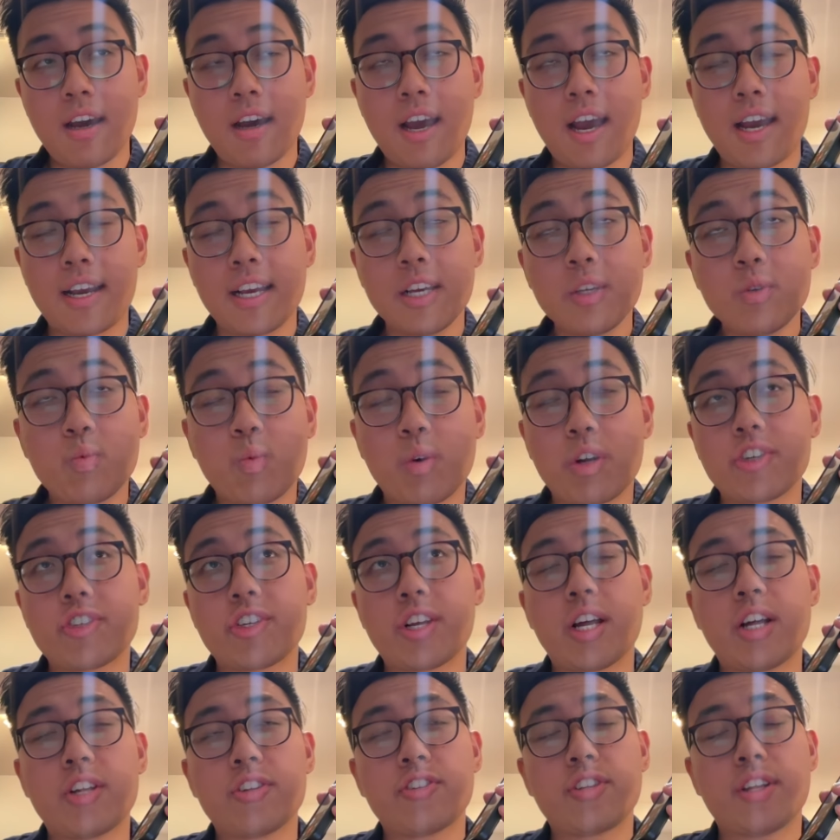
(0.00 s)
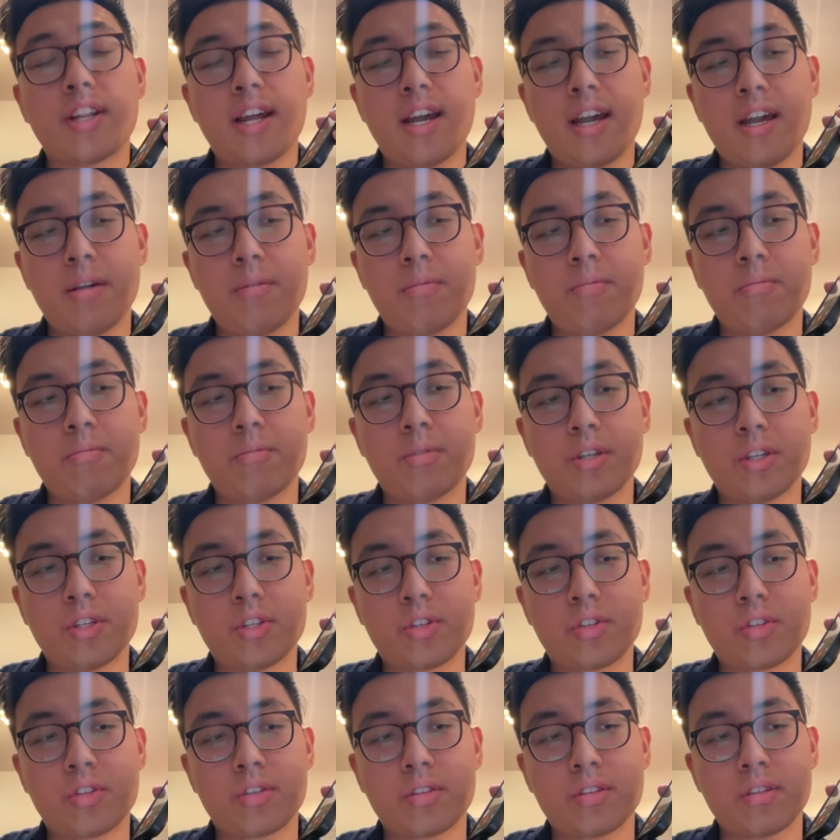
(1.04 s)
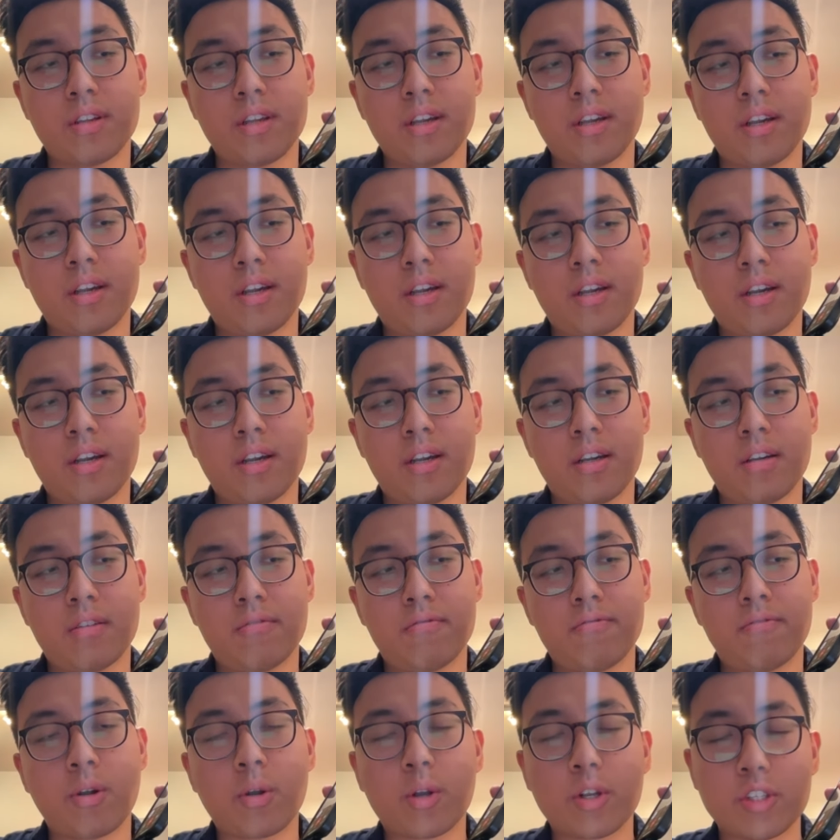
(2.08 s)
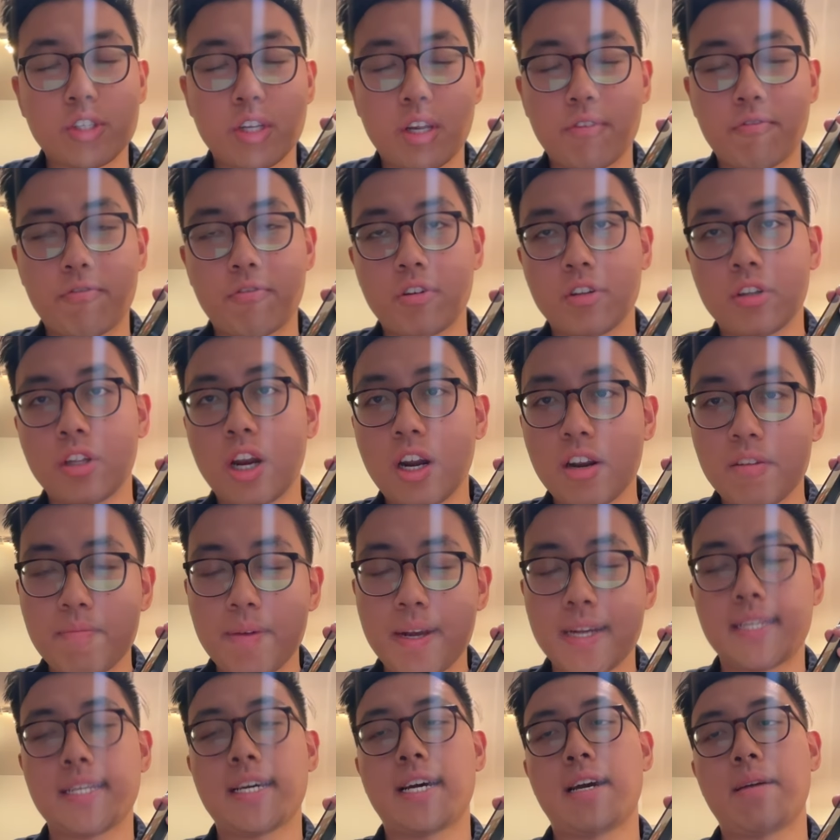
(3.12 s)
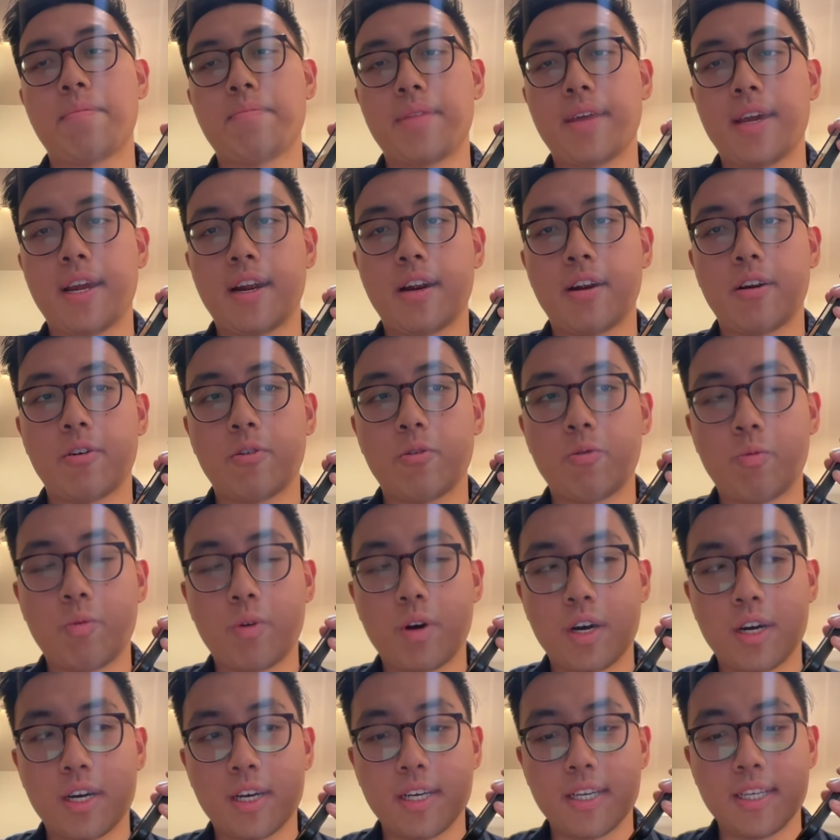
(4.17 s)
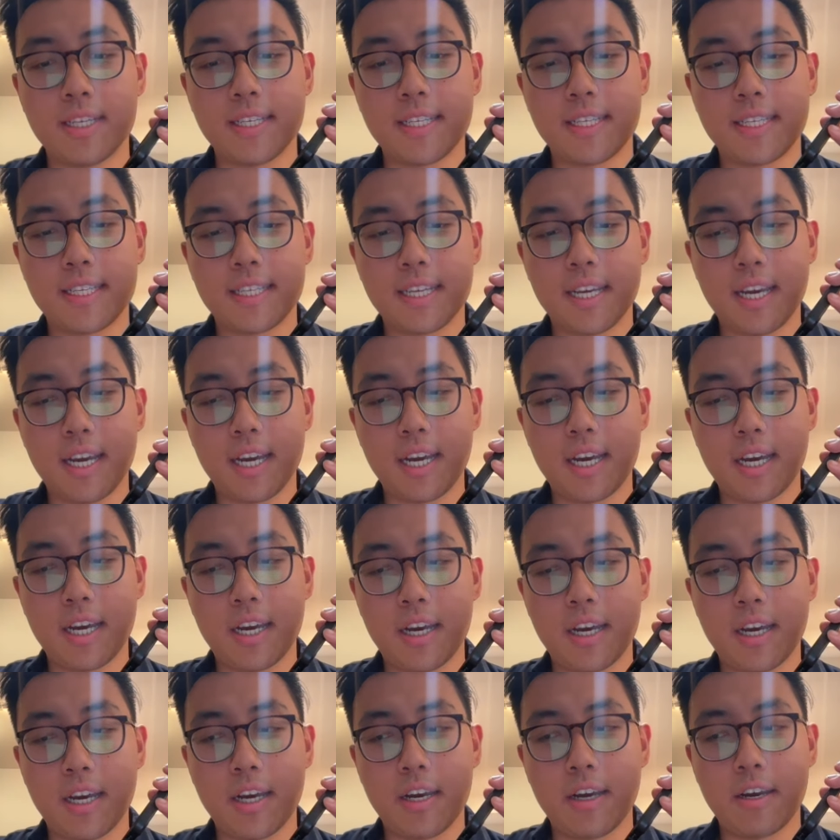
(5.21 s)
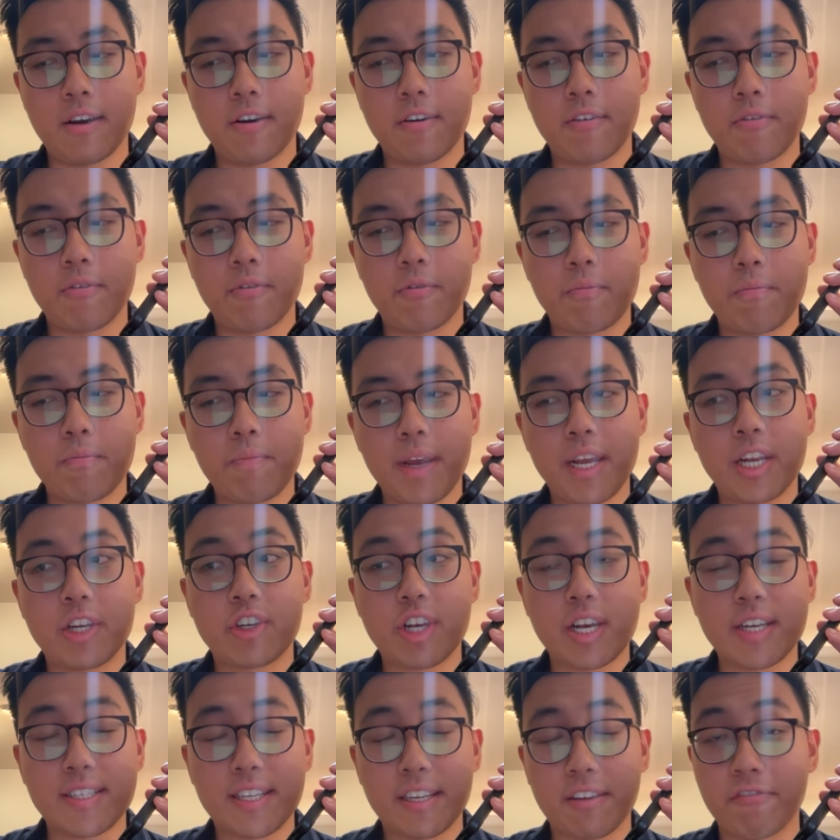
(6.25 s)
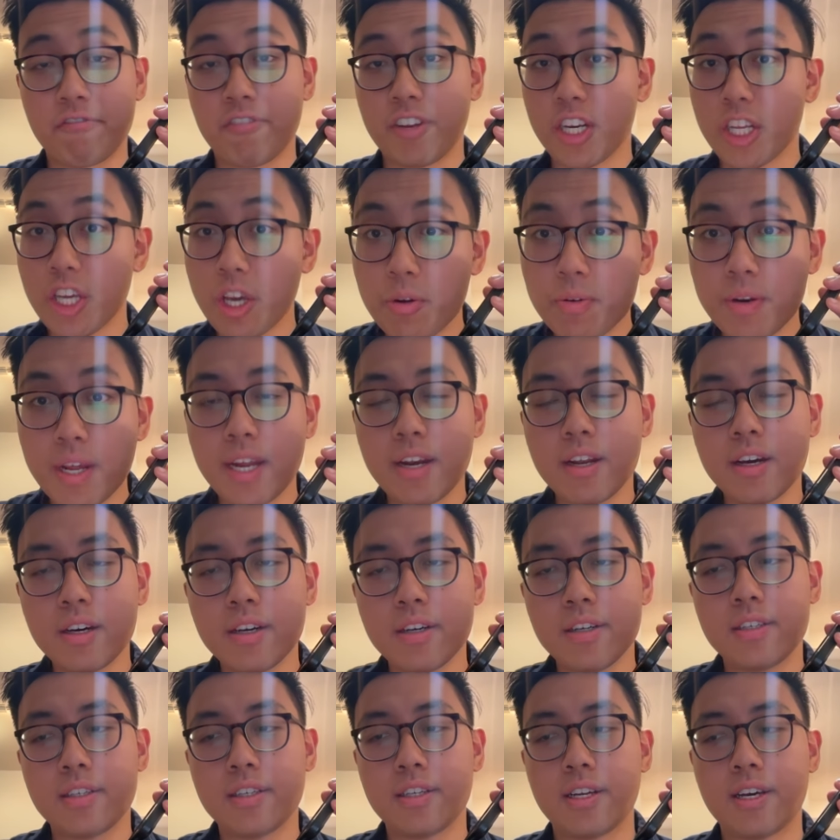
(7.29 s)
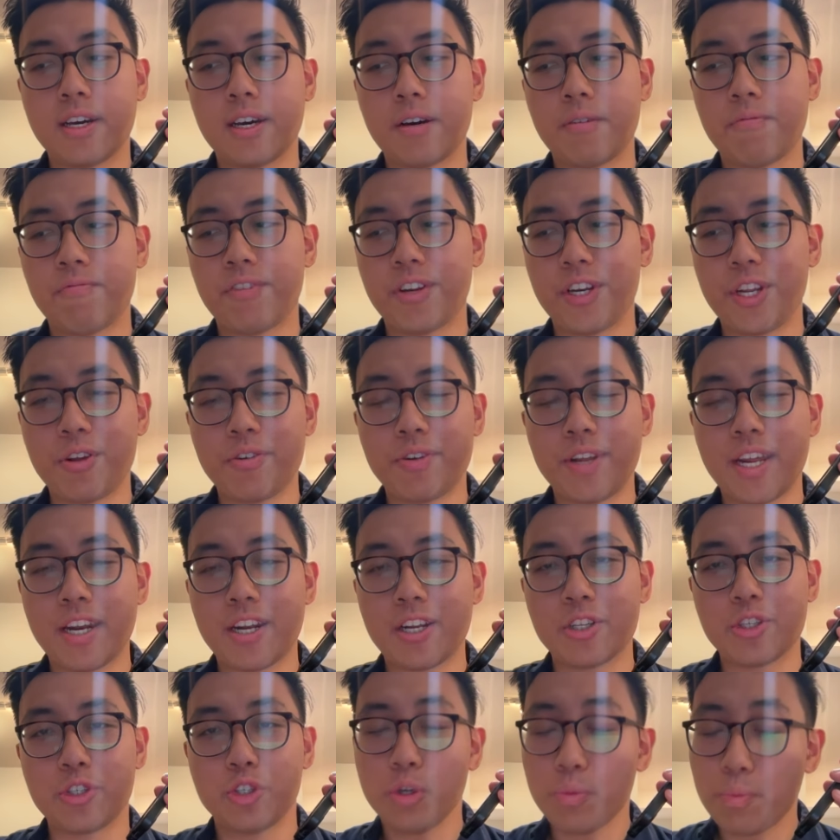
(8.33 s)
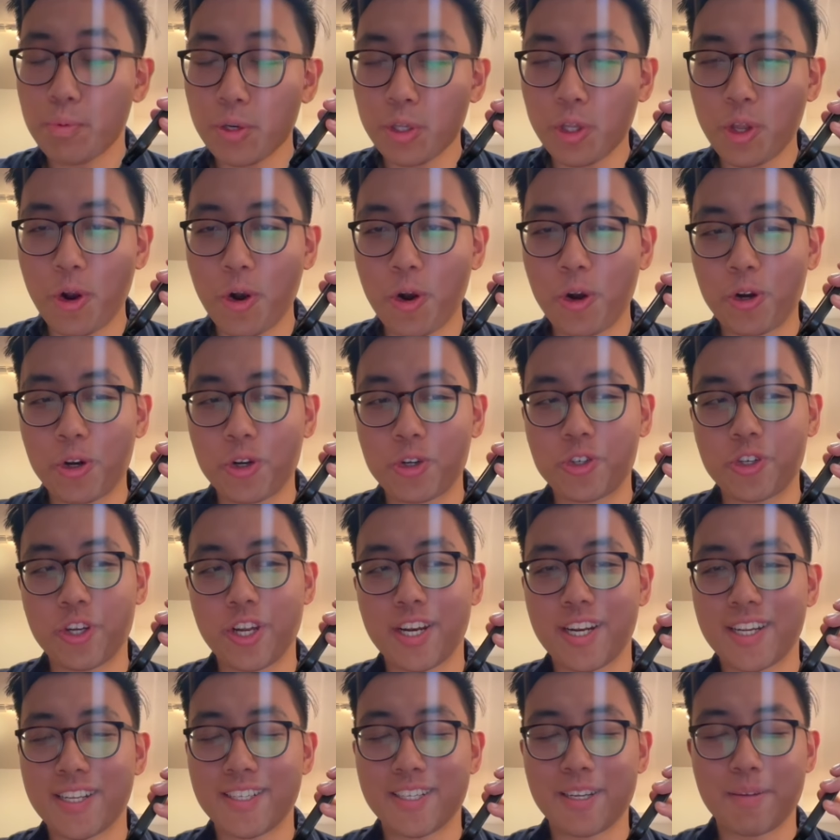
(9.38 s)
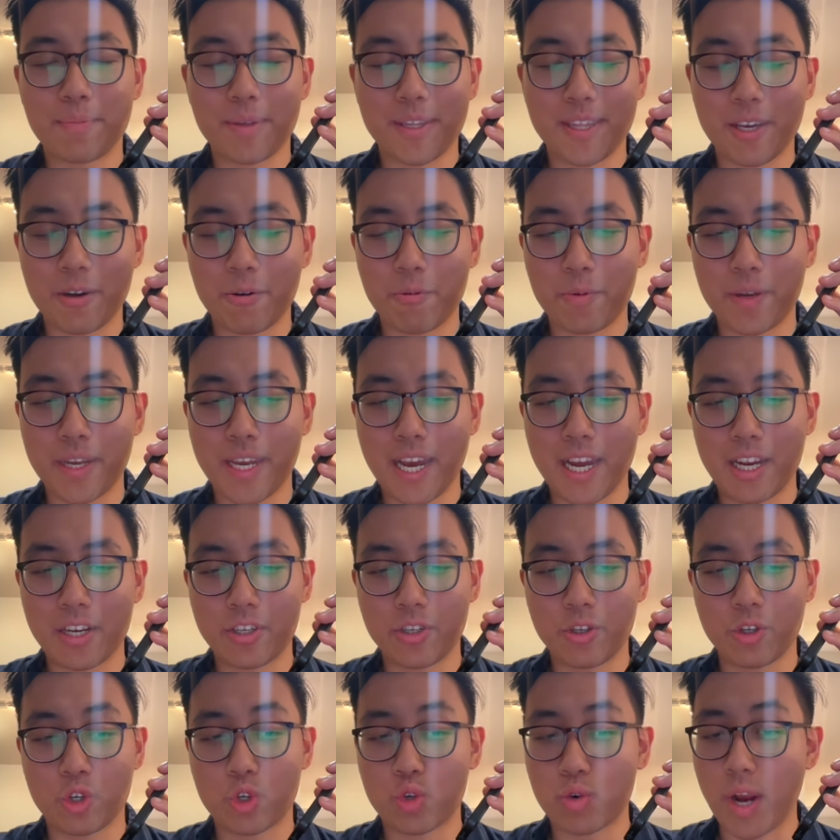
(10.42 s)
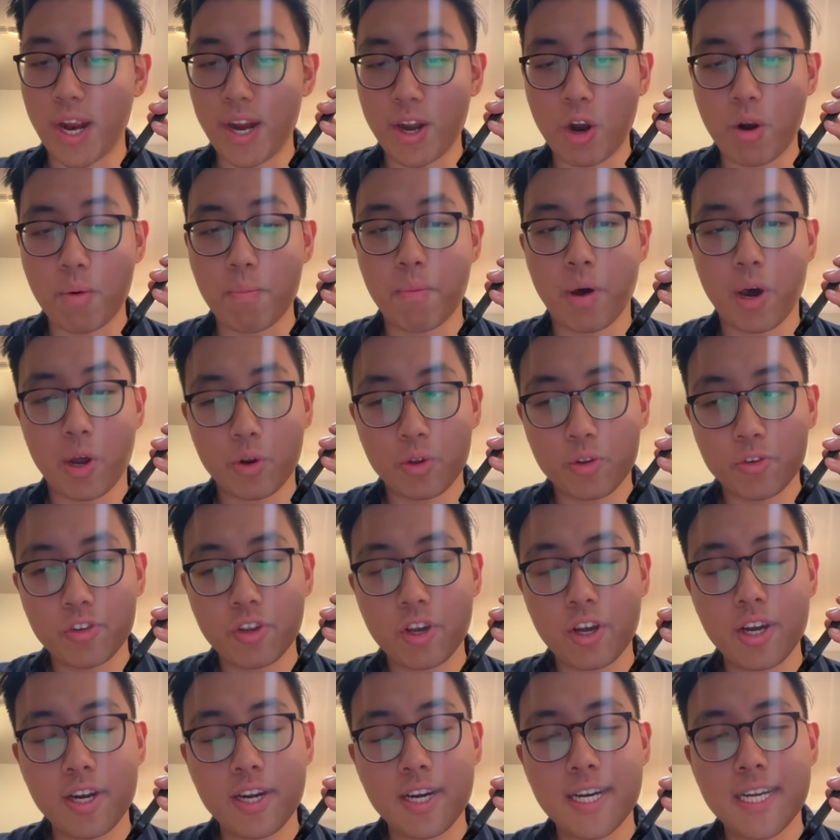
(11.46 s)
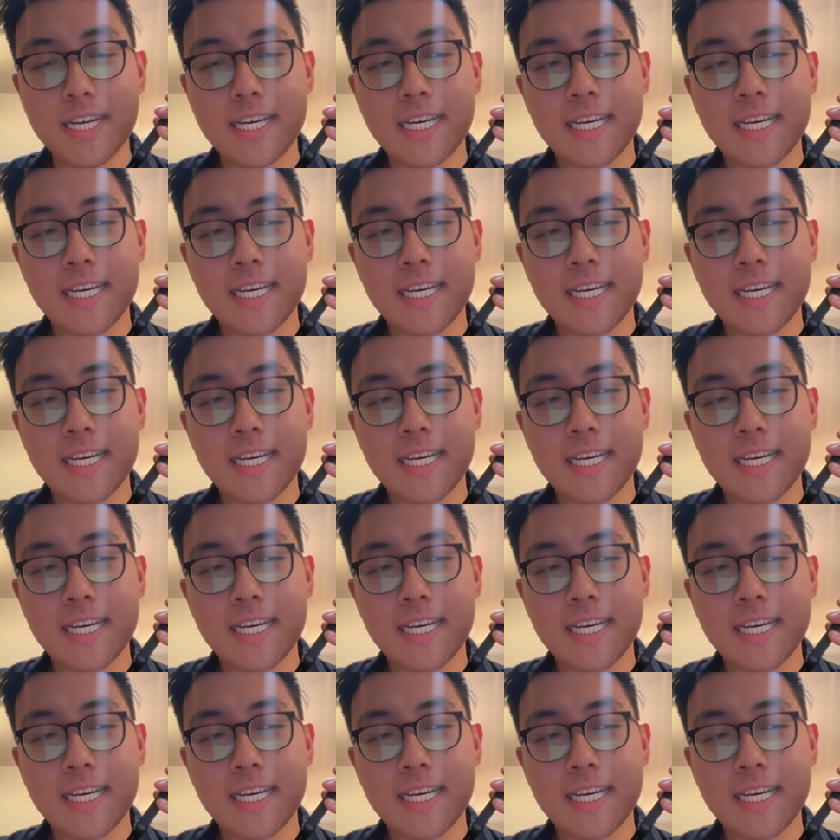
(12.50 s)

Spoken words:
I guess one challenge that I was focused on for a lot of my time there was ingesting video data. Video data is super large and is something that we had to train our models on.